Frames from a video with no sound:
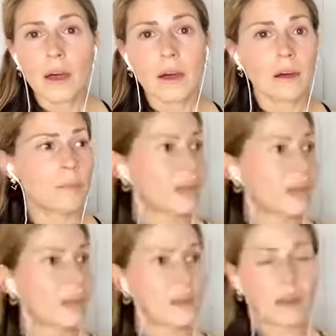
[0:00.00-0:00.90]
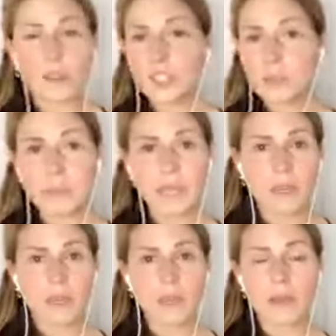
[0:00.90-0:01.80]
a lunch
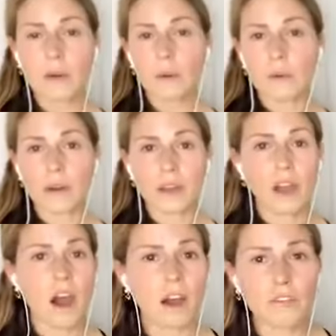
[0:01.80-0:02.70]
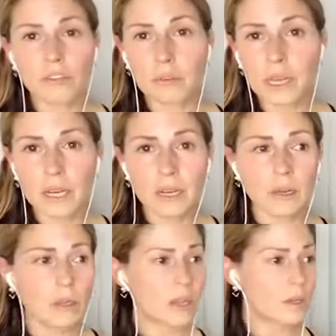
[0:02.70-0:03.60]
meeting or a coffee
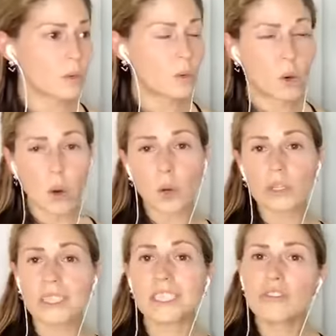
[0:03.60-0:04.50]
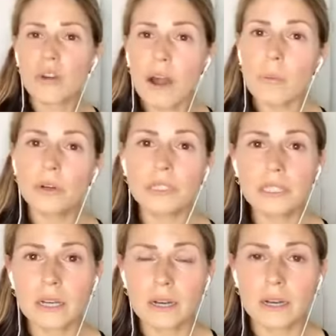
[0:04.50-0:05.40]
meeting that you go, the travel
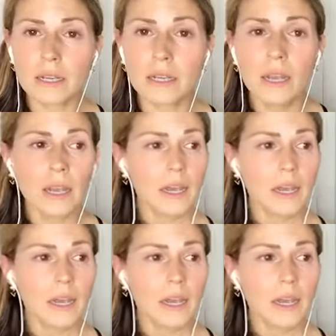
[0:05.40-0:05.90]
time